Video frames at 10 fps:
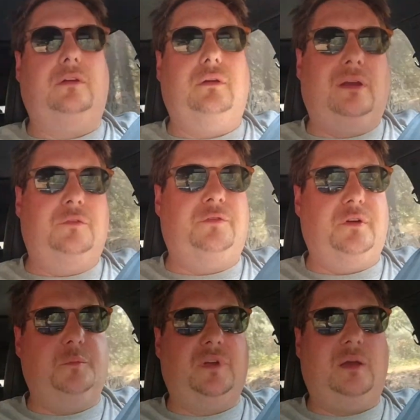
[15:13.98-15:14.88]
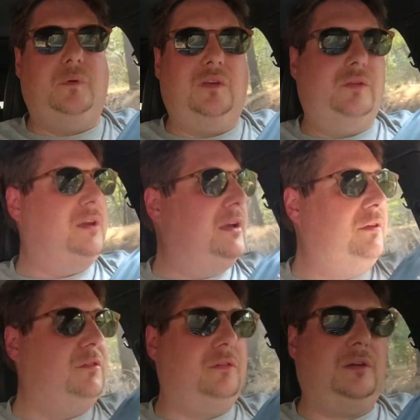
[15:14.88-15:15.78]
you have fun playing with the other
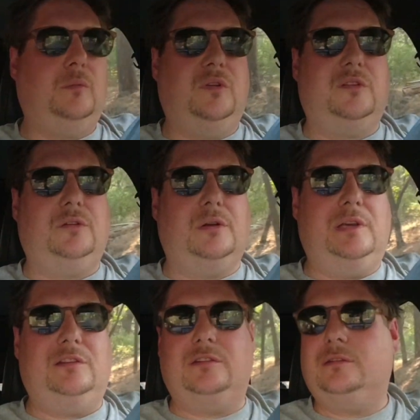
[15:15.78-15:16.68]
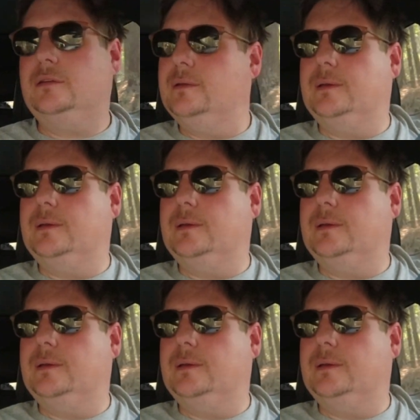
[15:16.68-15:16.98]
kids and with the doggies?